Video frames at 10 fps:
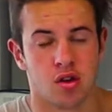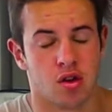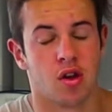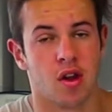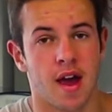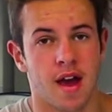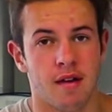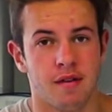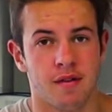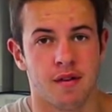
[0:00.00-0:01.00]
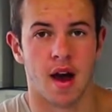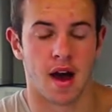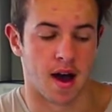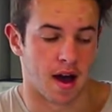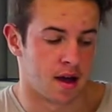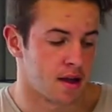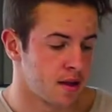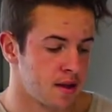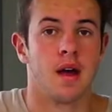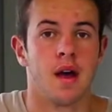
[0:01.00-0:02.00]
you could have are
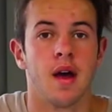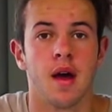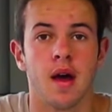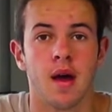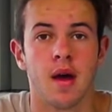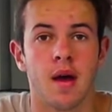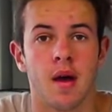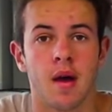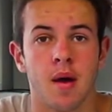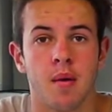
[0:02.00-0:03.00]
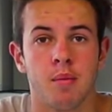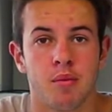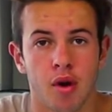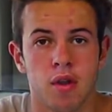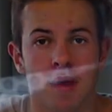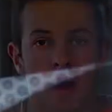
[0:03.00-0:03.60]
protein